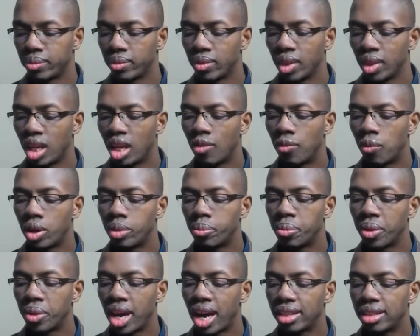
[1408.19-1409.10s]
If one
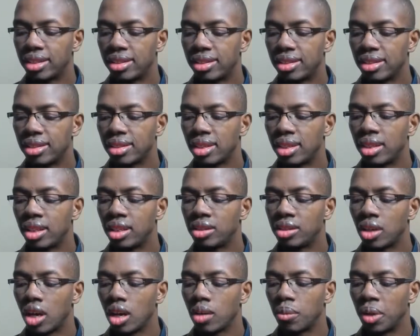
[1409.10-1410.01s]
practices in the
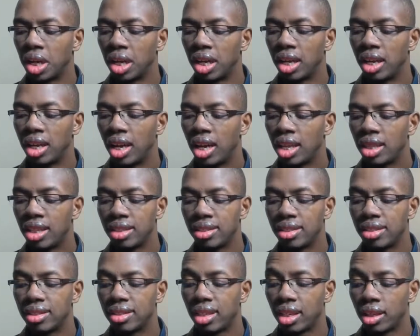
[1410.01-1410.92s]
Dharma, this
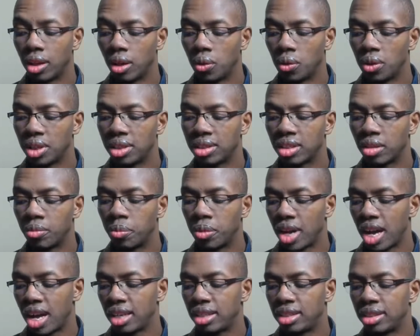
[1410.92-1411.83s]
is a locus of
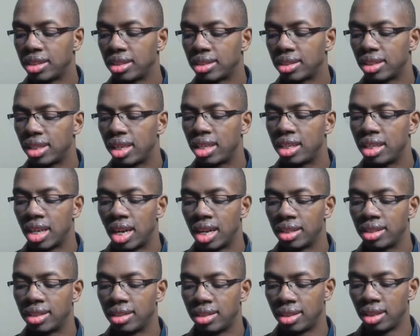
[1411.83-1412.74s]
practice and not
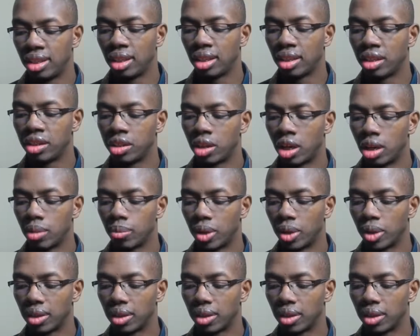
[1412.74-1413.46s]
to seek the Dharma.